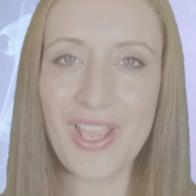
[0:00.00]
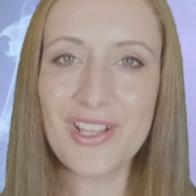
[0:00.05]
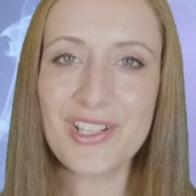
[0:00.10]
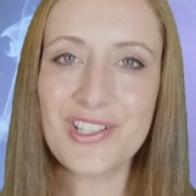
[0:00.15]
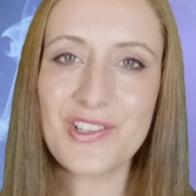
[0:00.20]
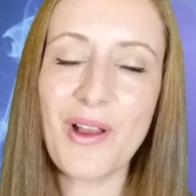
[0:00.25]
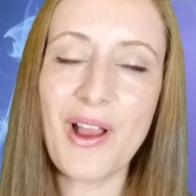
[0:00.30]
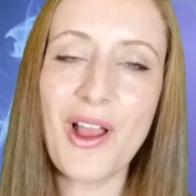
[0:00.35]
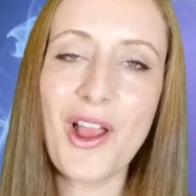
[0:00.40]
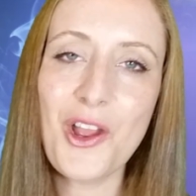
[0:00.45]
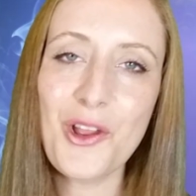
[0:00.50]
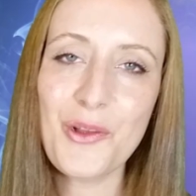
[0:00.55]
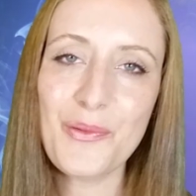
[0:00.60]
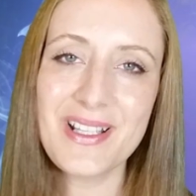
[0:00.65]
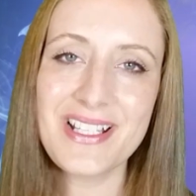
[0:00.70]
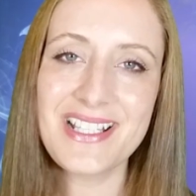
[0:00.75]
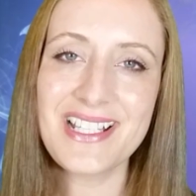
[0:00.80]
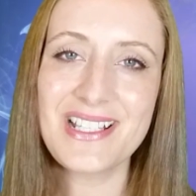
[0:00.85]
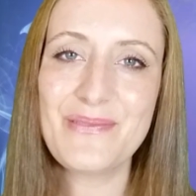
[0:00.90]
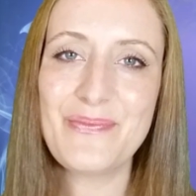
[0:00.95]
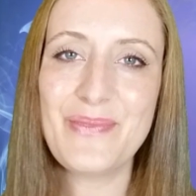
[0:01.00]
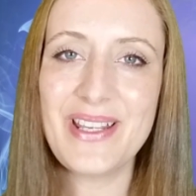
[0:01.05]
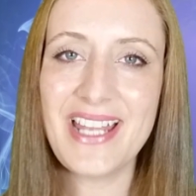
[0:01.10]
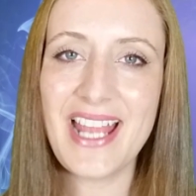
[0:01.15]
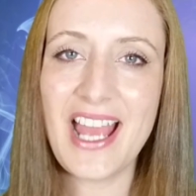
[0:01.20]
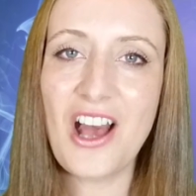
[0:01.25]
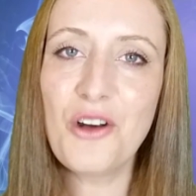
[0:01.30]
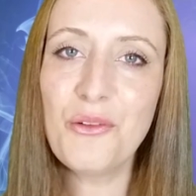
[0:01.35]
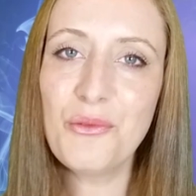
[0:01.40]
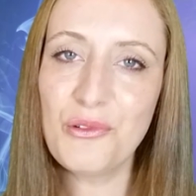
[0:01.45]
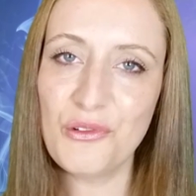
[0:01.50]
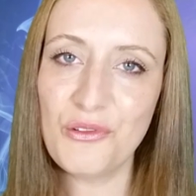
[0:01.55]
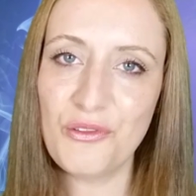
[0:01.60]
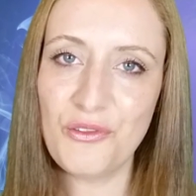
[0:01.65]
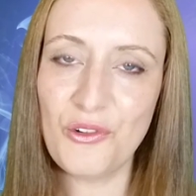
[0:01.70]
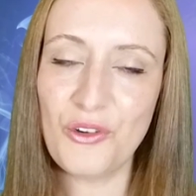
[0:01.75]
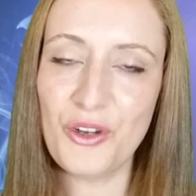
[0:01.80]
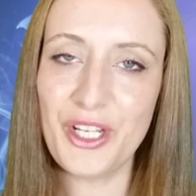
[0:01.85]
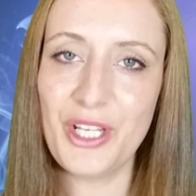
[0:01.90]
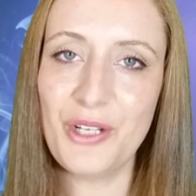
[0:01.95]
So I hope this has been helpful
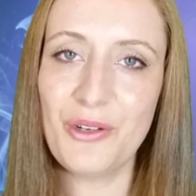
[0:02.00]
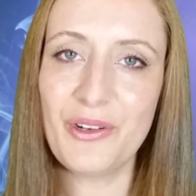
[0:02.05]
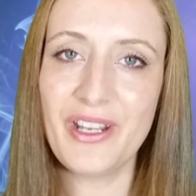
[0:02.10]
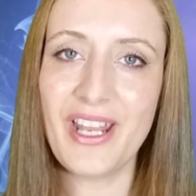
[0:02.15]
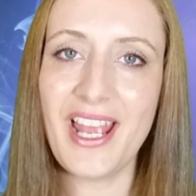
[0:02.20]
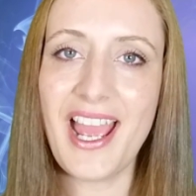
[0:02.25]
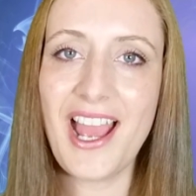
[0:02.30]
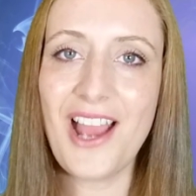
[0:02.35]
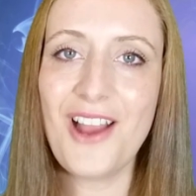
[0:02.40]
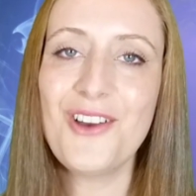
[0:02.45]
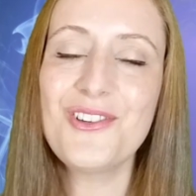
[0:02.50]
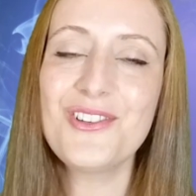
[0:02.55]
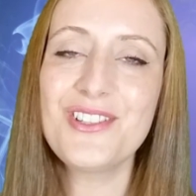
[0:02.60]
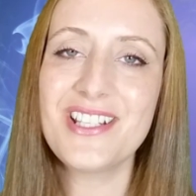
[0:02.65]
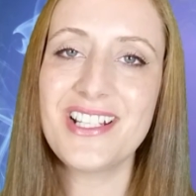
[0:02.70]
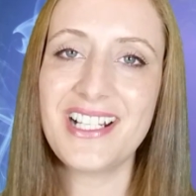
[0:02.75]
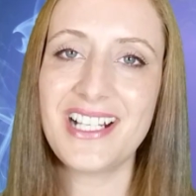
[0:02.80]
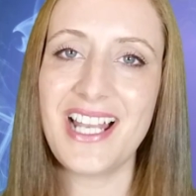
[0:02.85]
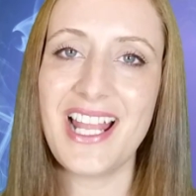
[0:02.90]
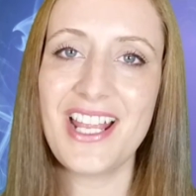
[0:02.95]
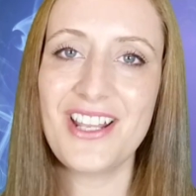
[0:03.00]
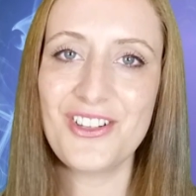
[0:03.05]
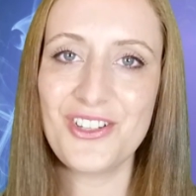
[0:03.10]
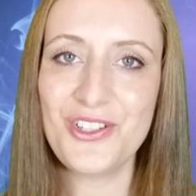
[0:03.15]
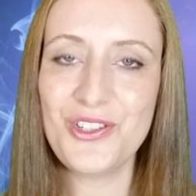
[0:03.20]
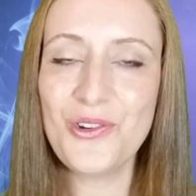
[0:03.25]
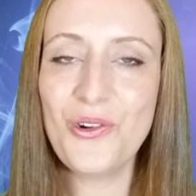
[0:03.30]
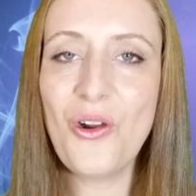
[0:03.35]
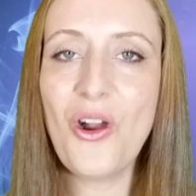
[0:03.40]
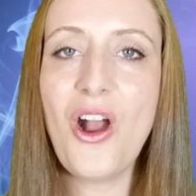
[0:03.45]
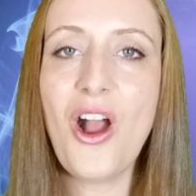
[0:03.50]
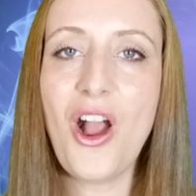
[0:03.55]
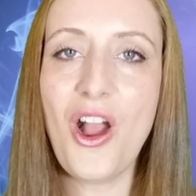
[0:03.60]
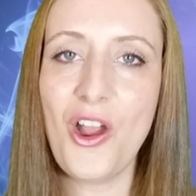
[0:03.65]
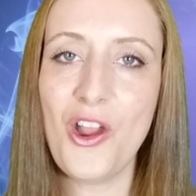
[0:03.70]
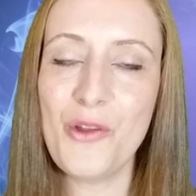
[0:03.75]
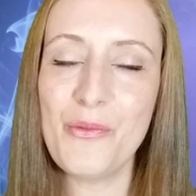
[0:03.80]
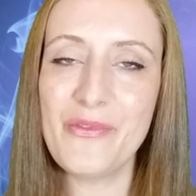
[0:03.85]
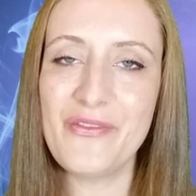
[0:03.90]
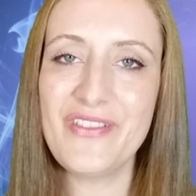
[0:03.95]
for you on how to cleanse your
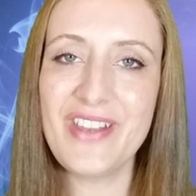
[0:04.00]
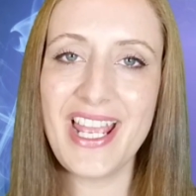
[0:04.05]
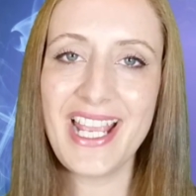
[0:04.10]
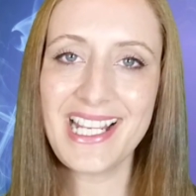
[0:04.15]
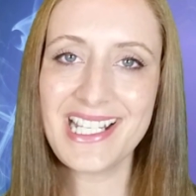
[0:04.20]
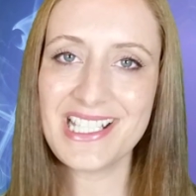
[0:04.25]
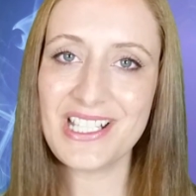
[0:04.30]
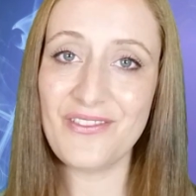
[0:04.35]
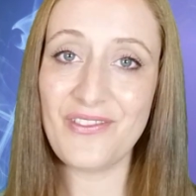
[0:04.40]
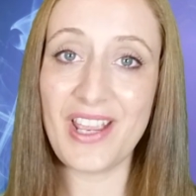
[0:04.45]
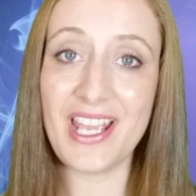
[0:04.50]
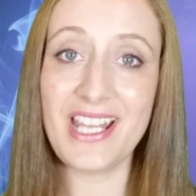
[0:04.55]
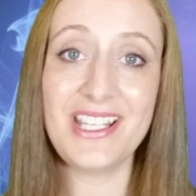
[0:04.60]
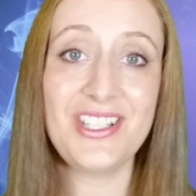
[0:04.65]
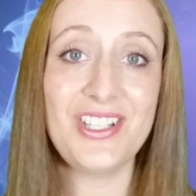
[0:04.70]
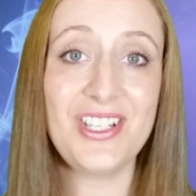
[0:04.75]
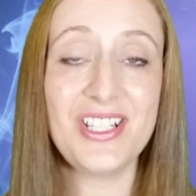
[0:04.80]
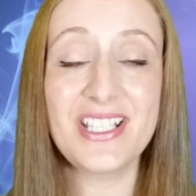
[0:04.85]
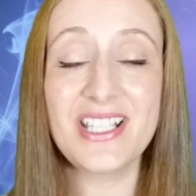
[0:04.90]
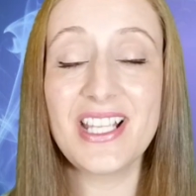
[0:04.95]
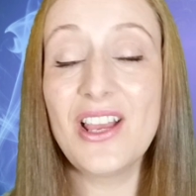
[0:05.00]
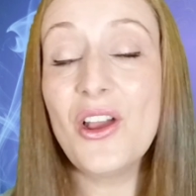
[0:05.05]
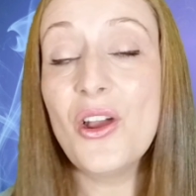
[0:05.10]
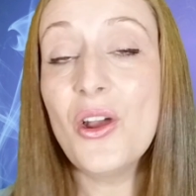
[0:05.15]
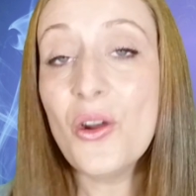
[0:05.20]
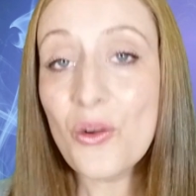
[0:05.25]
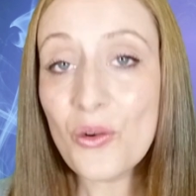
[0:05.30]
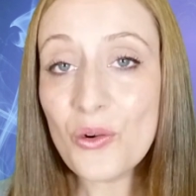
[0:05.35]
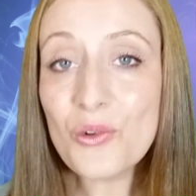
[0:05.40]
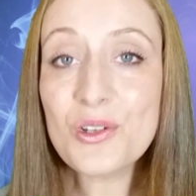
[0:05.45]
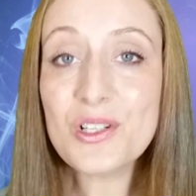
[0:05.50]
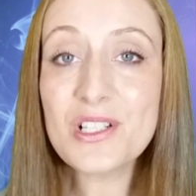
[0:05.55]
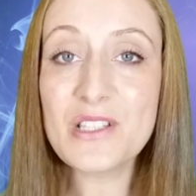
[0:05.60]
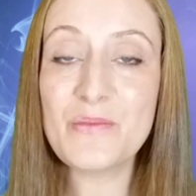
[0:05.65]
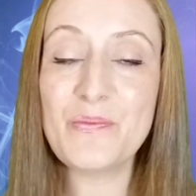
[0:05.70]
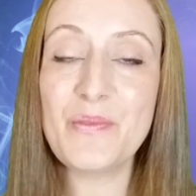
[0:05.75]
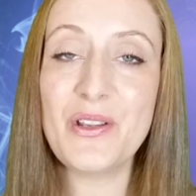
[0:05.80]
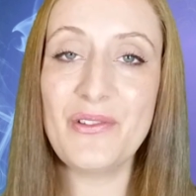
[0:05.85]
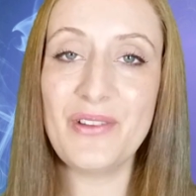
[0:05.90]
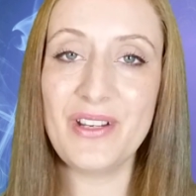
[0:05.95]
home of negative energies or
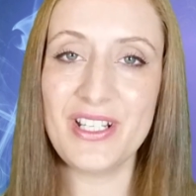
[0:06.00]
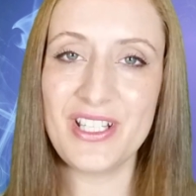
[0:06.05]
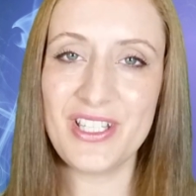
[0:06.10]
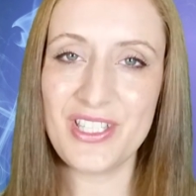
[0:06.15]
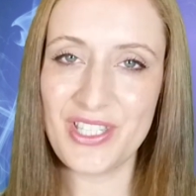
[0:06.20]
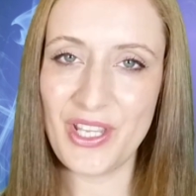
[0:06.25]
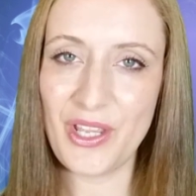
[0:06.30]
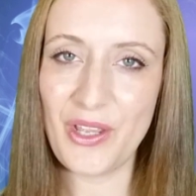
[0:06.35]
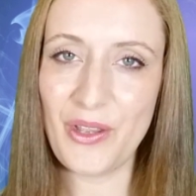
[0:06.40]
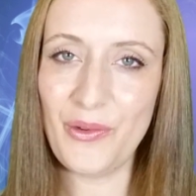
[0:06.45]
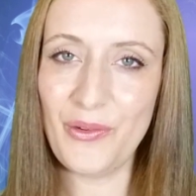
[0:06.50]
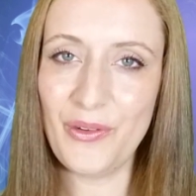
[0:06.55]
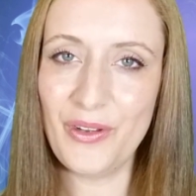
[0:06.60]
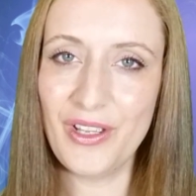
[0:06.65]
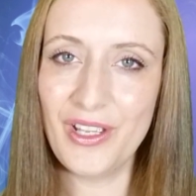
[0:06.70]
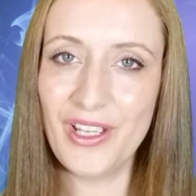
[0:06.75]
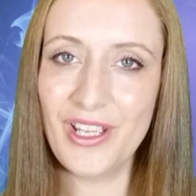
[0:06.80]
spirits too.